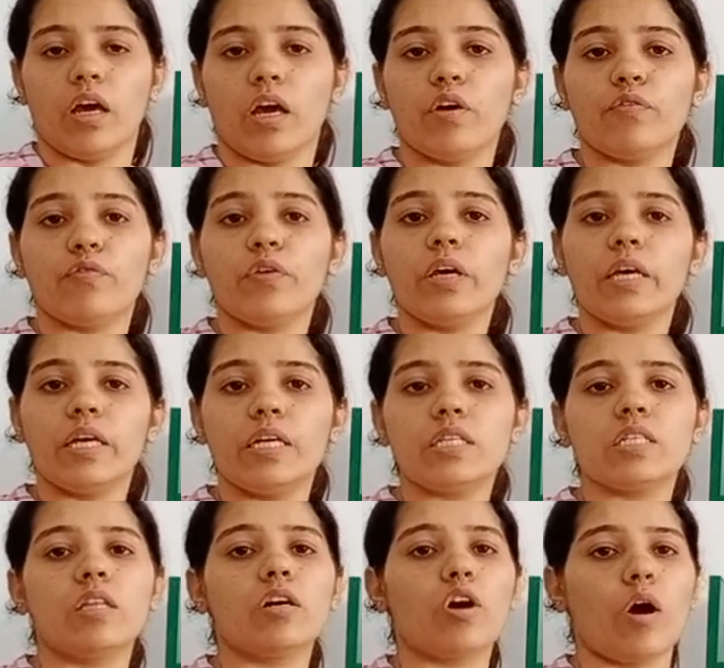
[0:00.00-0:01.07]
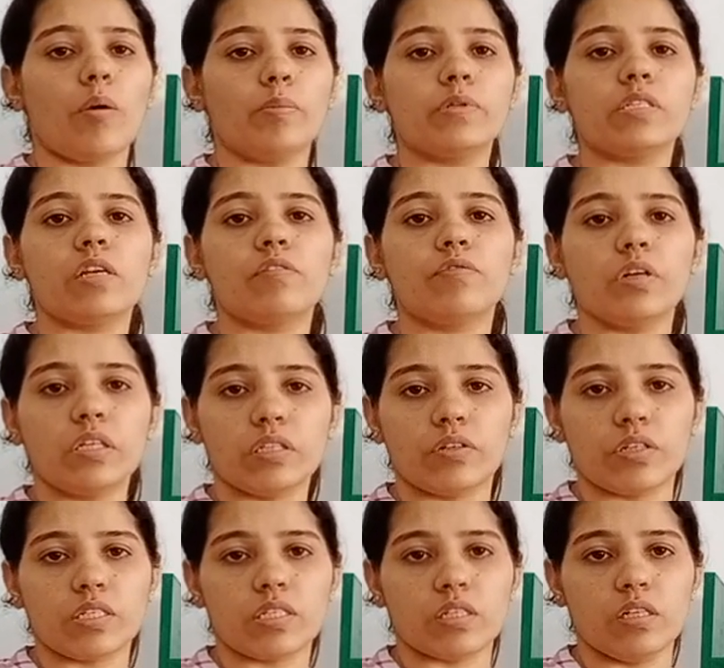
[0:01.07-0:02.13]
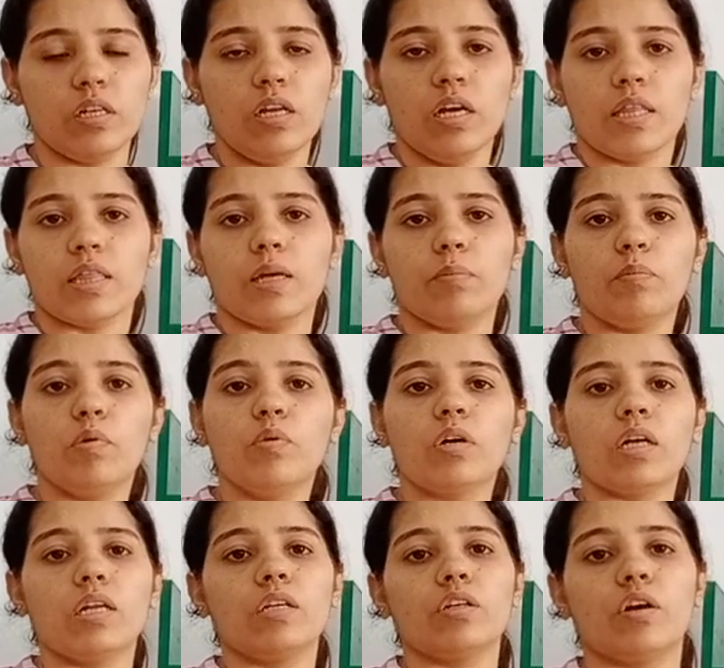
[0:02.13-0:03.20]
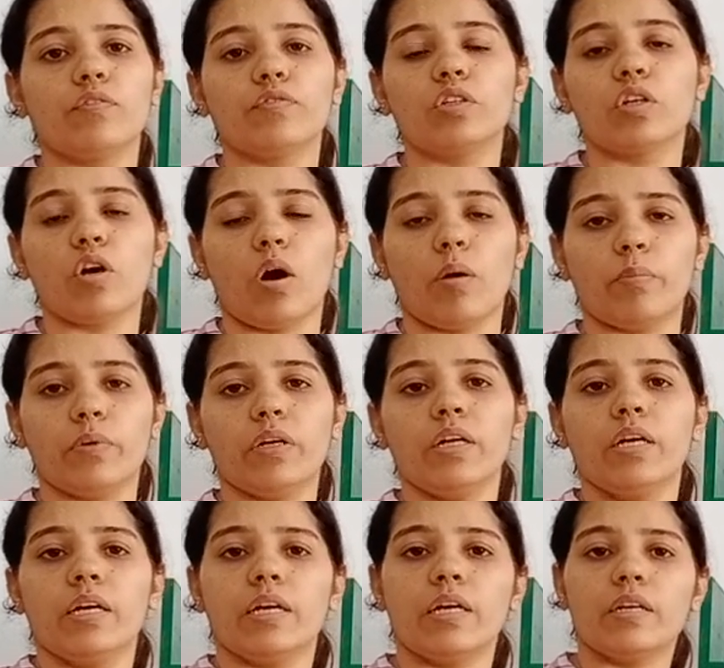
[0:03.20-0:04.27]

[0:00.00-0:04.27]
If we heat the copper sulphate crystal, the blue color of the copper